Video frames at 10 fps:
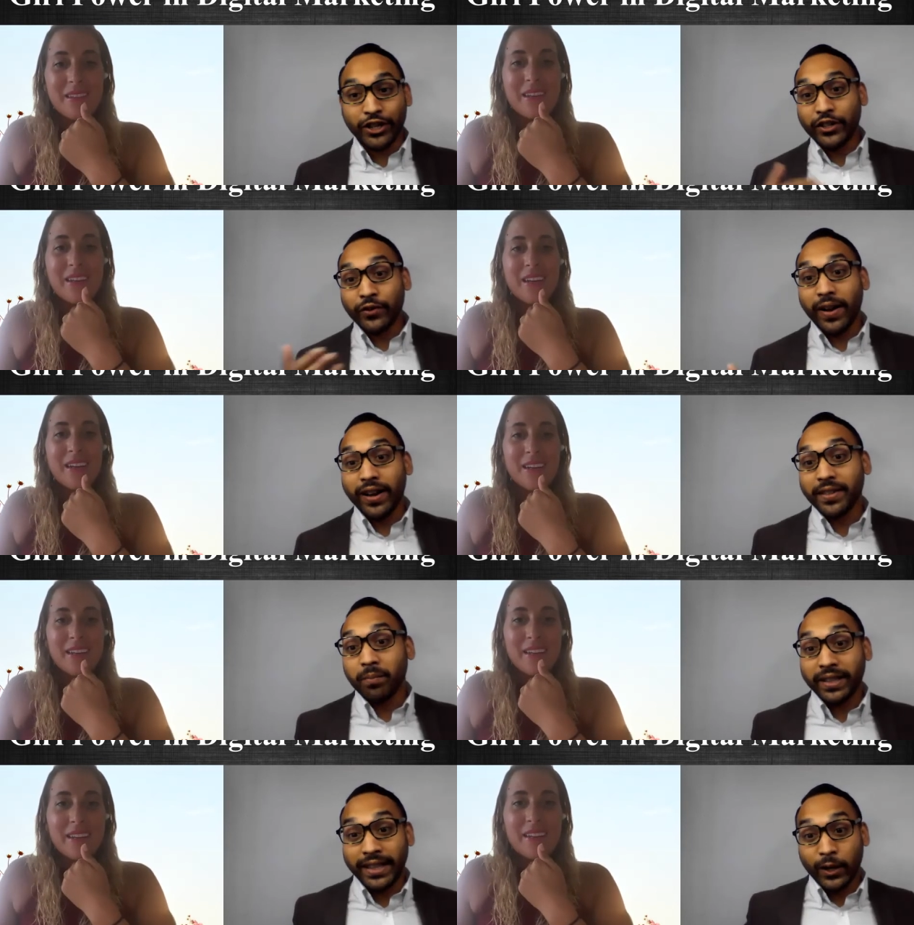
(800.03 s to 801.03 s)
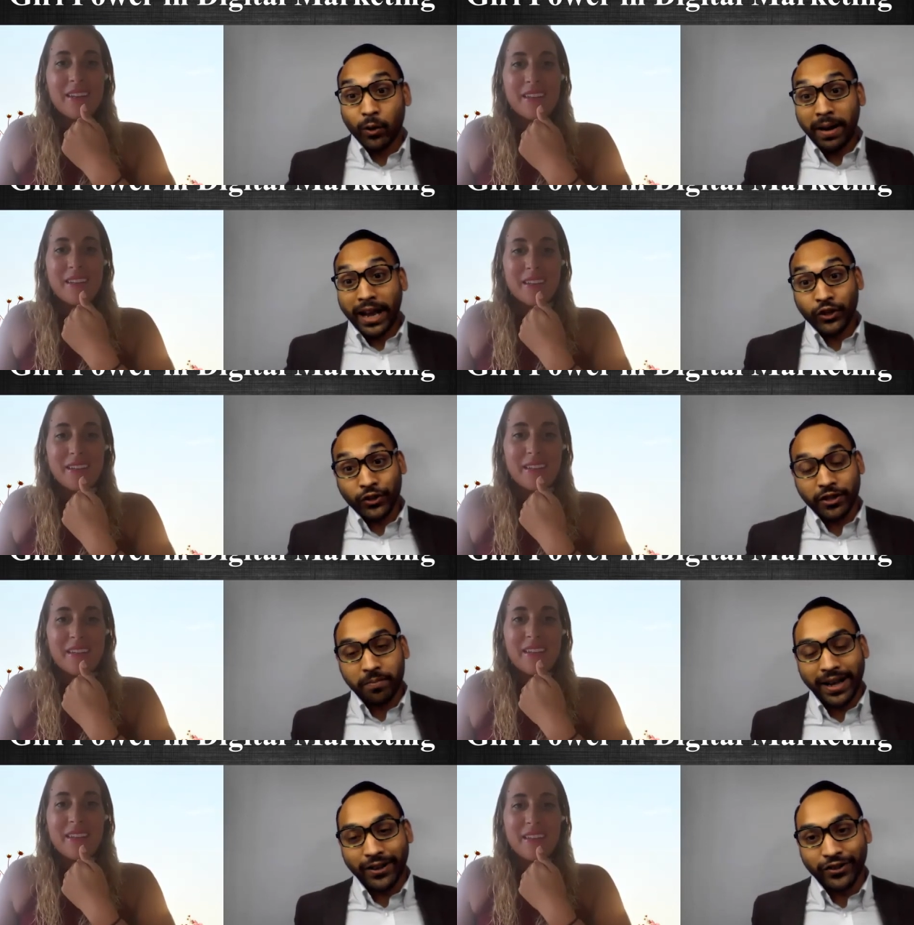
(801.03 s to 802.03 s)
Speaker 1: you need to find something that you're
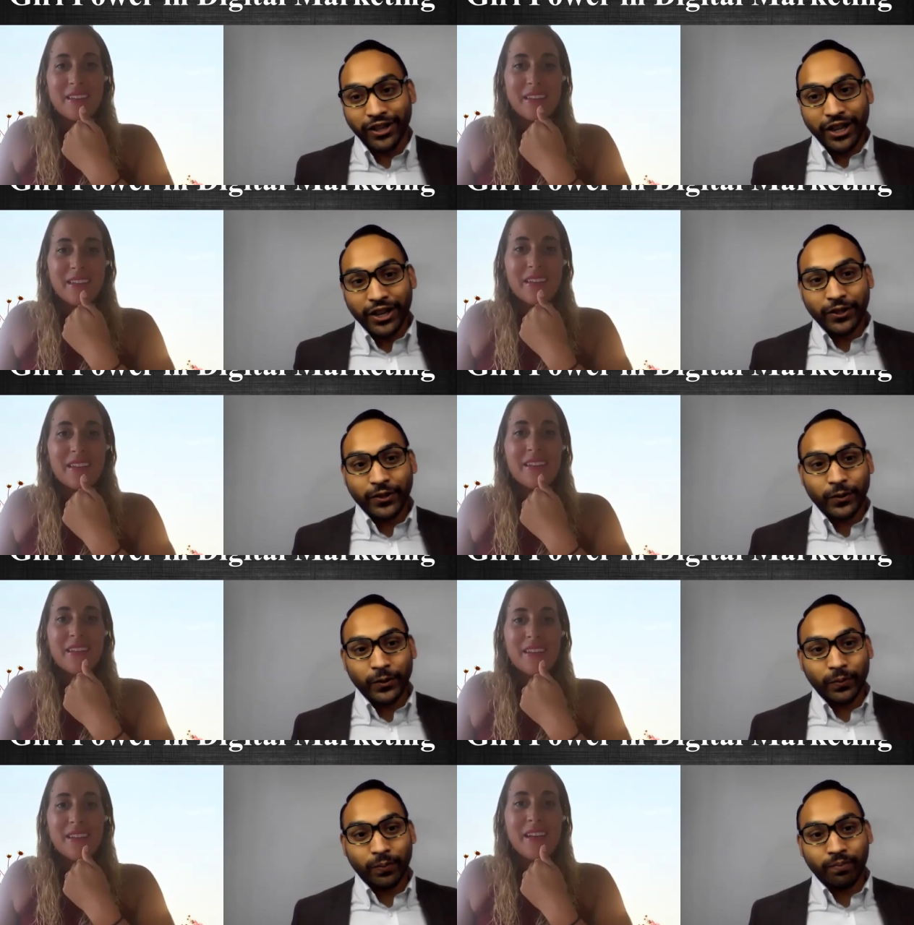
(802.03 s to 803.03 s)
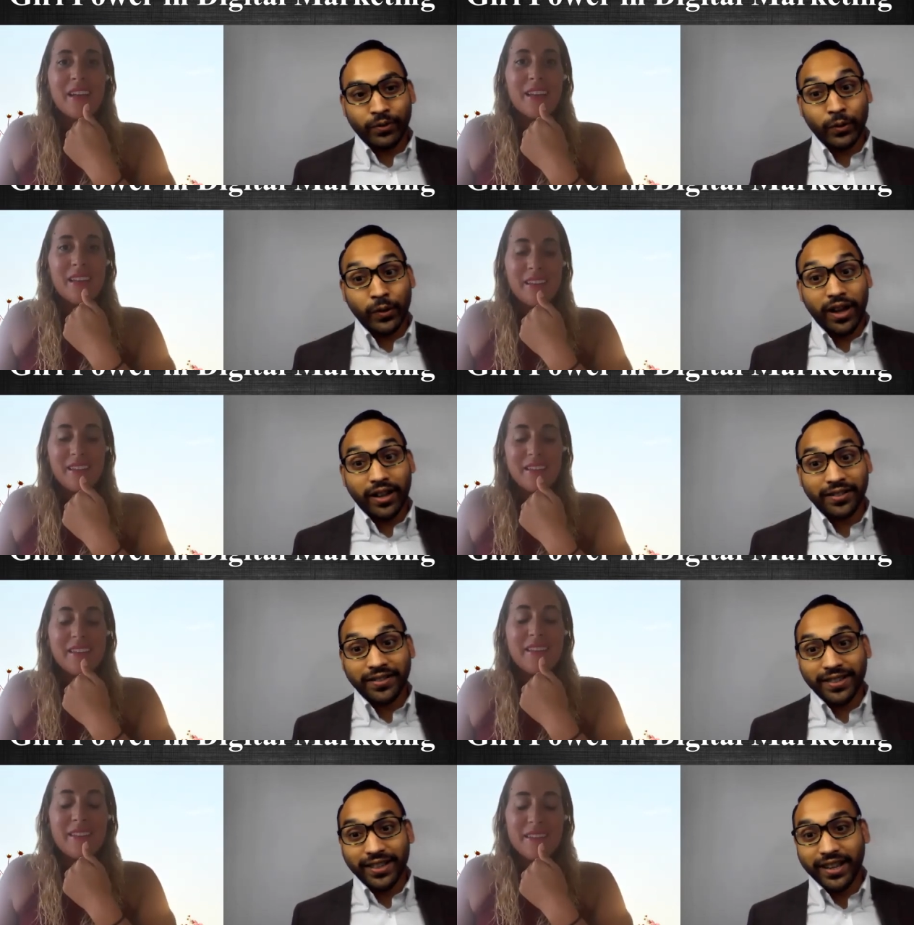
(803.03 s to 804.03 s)
passionate about to to
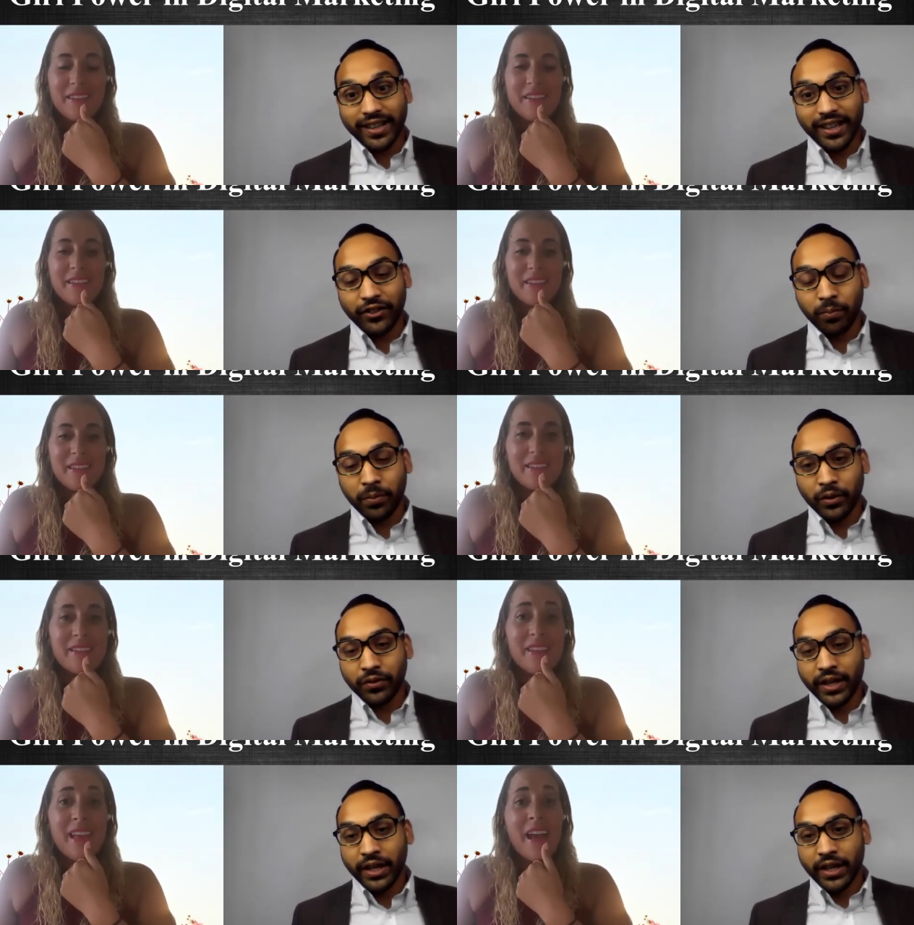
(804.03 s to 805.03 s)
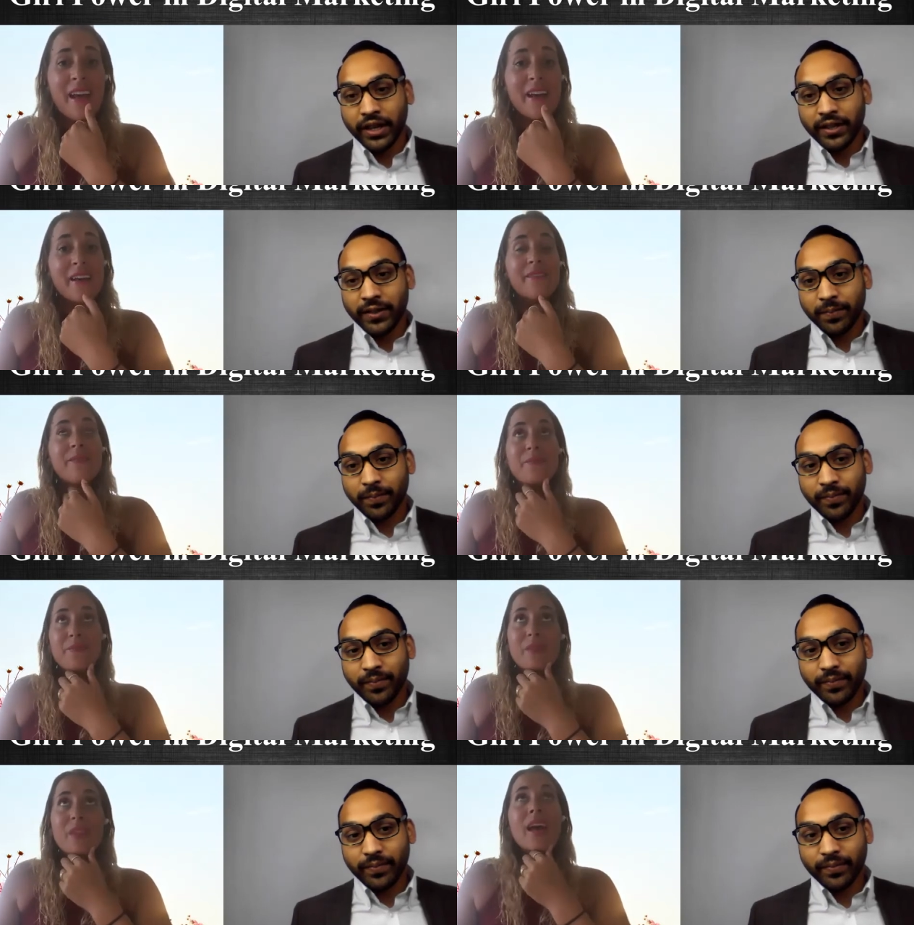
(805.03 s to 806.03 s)
last. I, I suppose. Yeah,
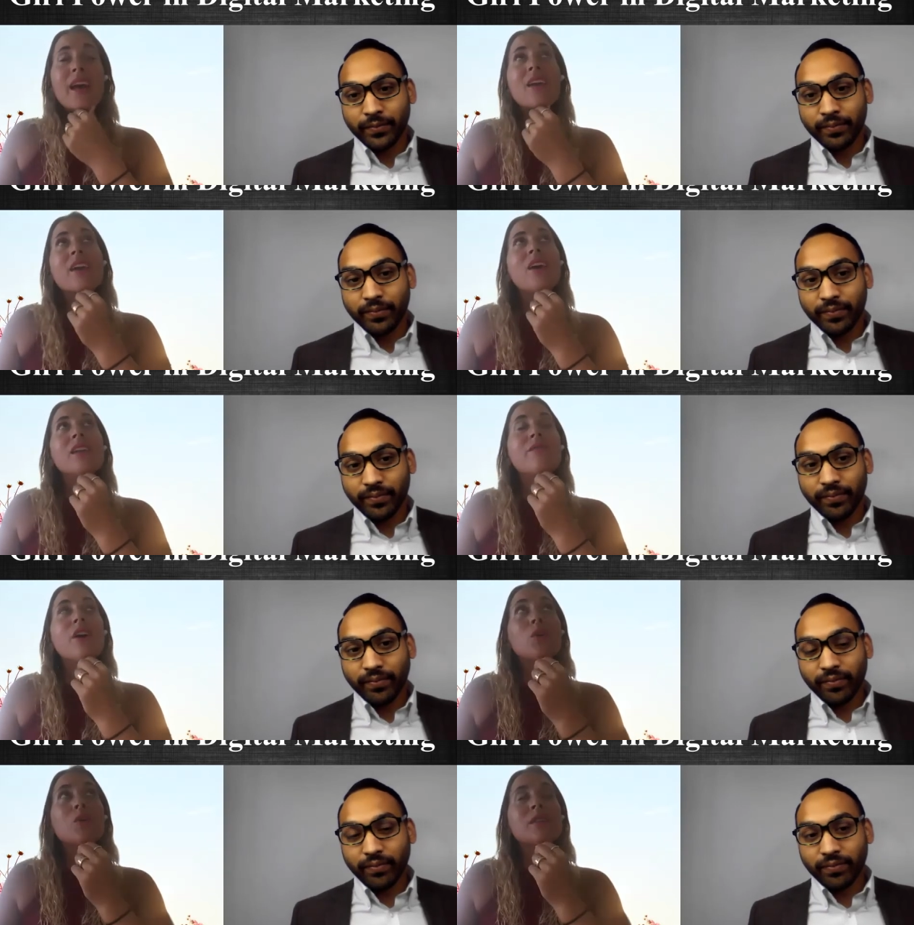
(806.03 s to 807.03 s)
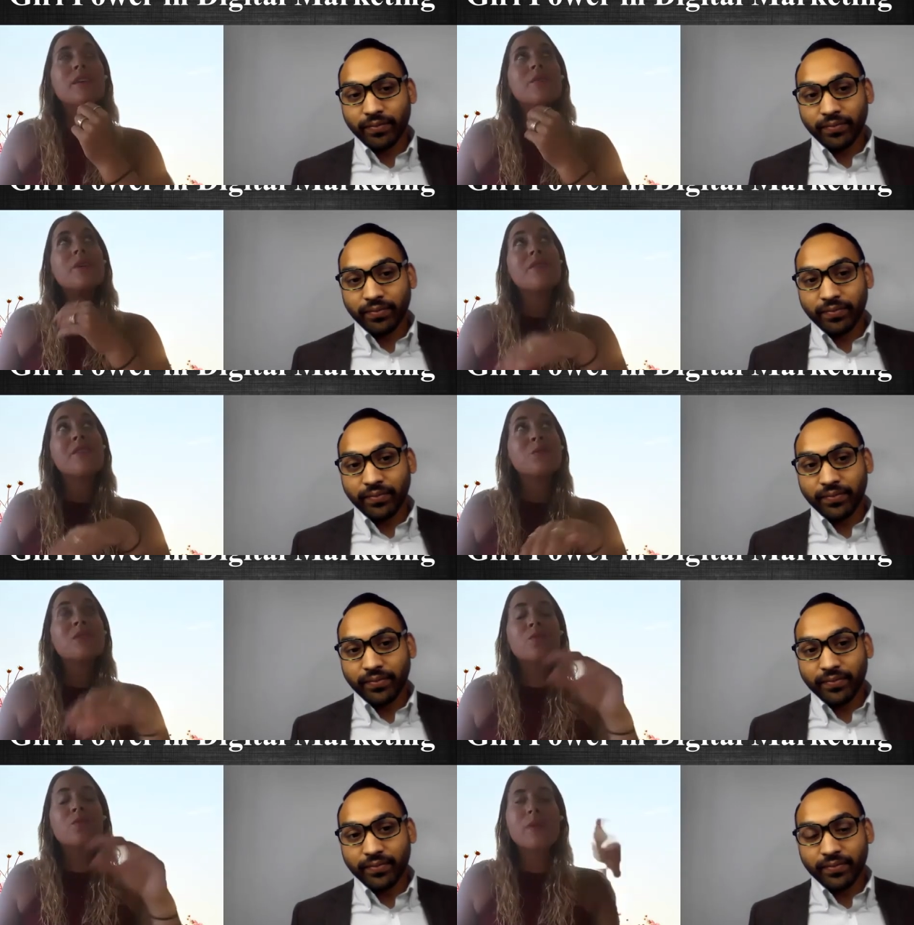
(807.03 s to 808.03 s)
Speaker 2: yeah, and I kind of I also this was
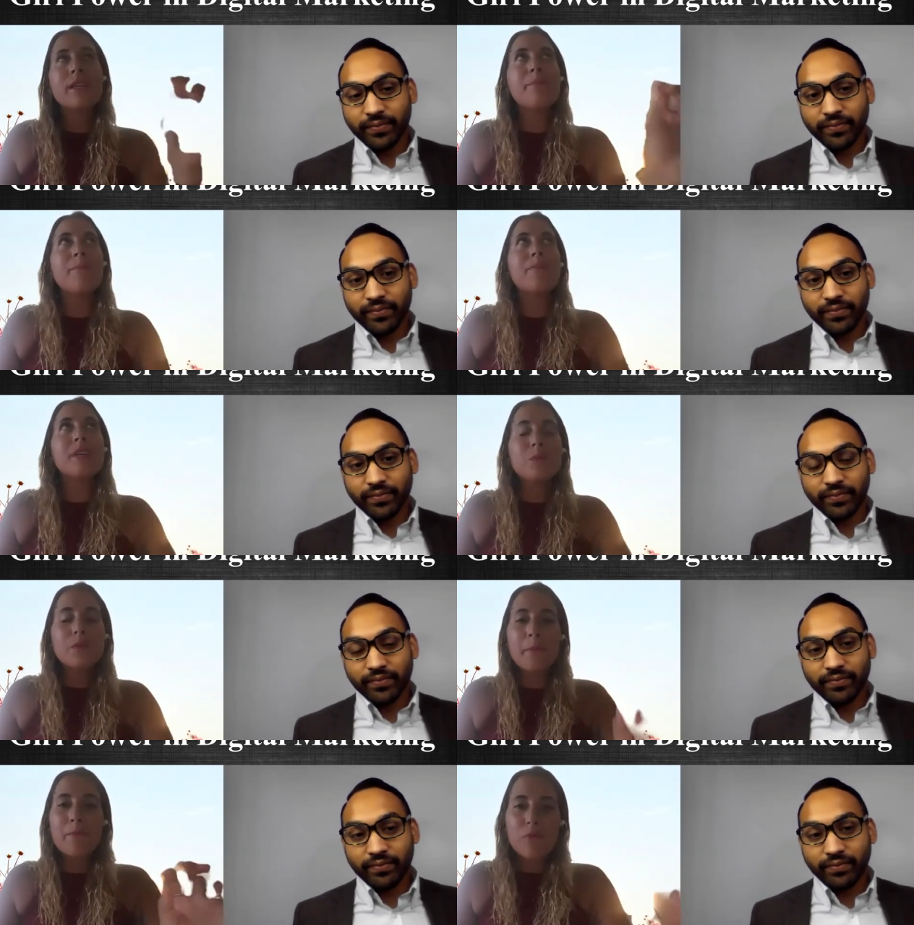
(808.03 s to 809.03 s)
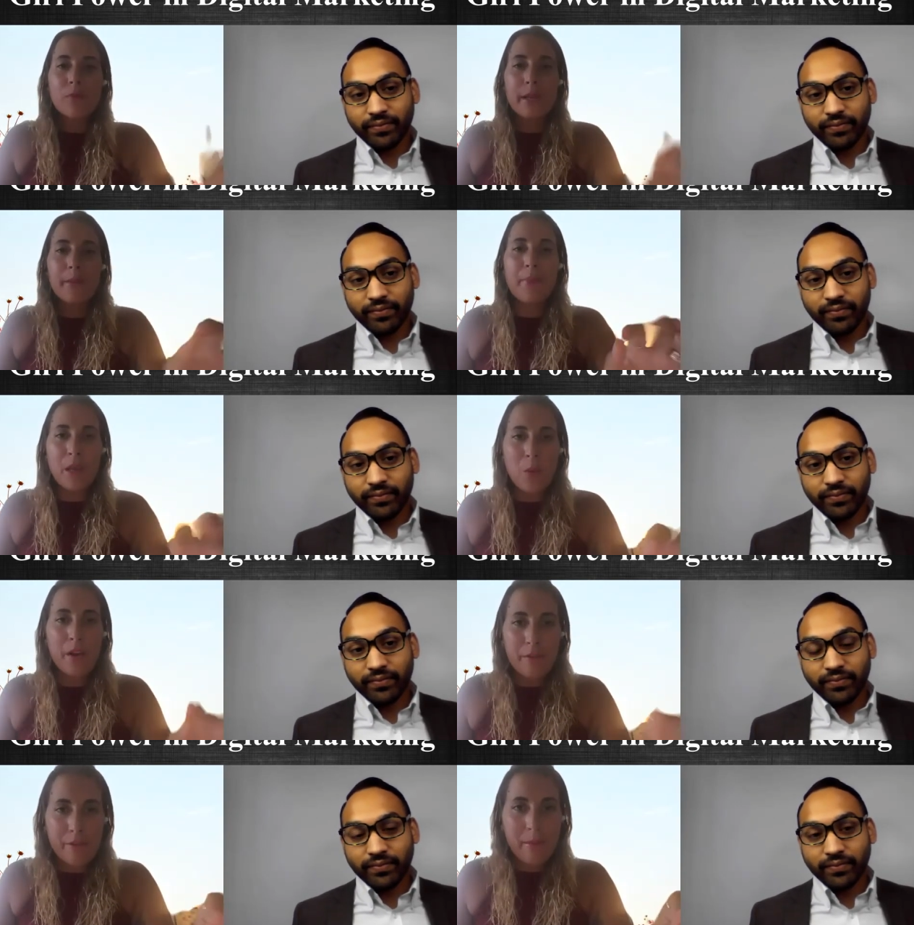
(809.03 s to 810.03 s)
a really this was a really big
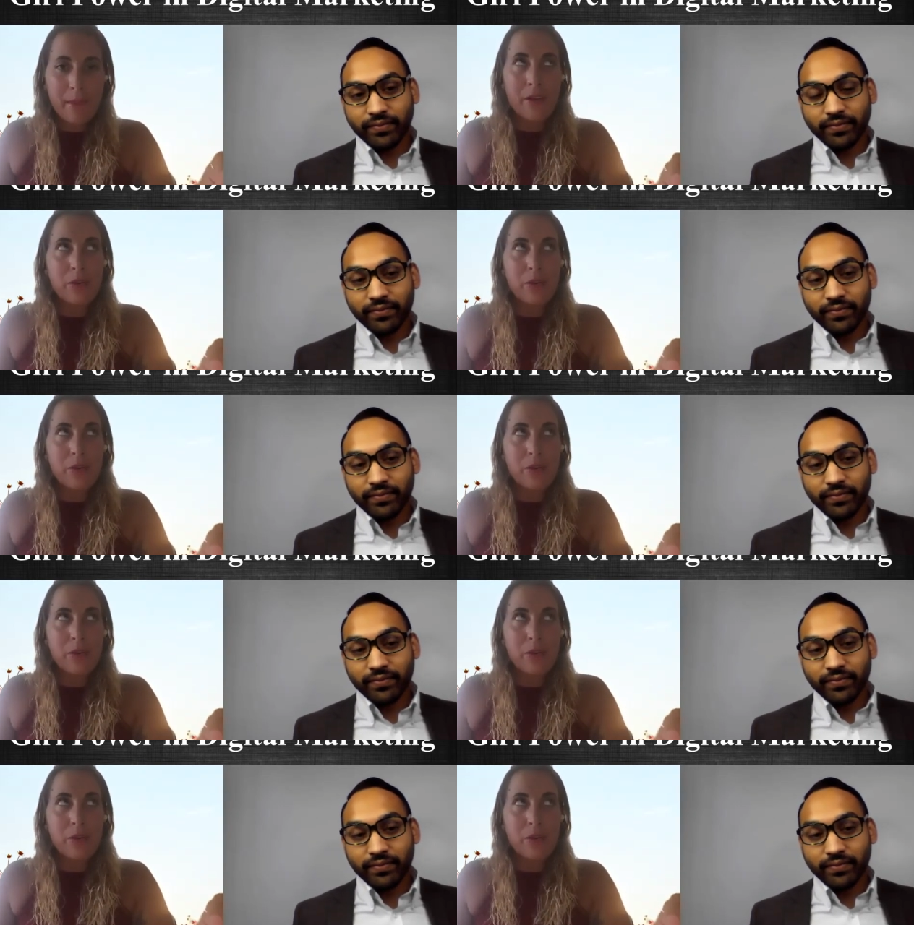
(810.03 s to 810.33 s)
one for me